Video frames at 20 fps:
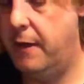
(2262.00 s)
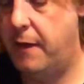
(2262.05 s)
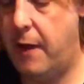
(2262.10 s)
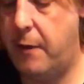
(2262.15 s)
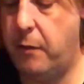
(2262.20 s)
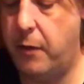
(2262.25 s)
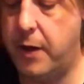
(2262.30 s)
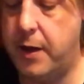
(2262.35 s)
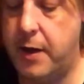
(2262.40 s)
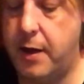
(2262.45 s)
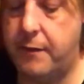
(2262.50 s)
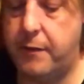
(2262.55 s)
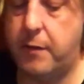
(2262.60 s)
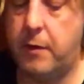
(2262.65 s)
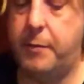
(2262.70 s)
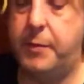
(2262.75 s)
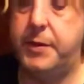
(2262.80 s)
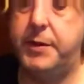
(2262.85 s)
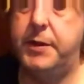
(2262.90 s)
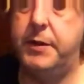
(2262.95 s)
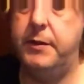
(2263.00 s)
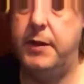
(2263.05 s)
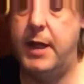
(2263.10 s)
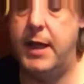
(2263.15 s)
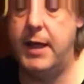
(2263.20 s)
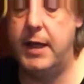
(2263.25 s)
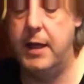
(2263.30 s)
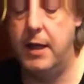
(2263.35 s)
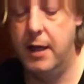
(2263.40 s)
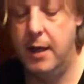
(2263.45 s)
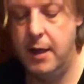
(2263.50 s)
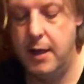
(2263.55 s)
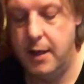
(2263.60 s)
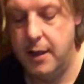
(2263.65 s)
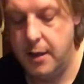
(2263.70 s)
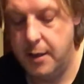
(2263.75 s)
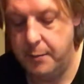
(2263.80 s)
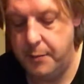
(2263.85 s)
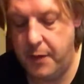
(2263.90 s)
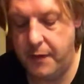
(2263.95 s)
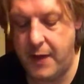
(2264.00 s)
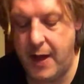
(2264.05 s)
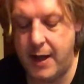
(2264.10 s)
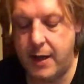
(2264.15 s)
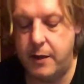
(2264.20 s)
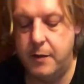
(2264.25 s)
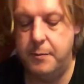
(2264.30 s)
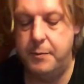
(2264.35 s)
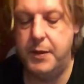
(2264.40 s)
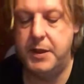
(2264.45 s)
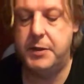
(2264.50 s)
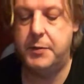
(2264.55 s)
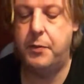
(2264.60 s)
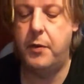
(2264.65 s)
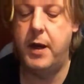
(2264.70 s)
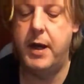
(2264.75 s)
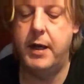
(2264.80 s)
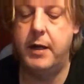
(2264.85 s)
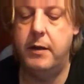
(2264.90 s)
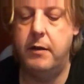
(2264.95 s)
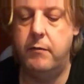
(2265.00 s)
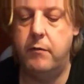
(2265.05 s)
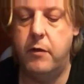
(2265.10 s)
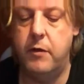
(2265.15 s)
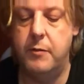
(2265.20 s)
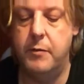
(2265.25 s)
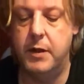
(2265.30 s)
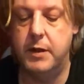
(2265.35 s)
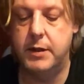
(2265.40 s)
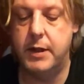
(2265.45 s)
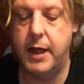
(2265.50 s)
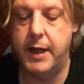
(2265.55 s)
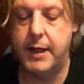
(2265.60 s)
They want another opportunity. But that could be spreading rumours,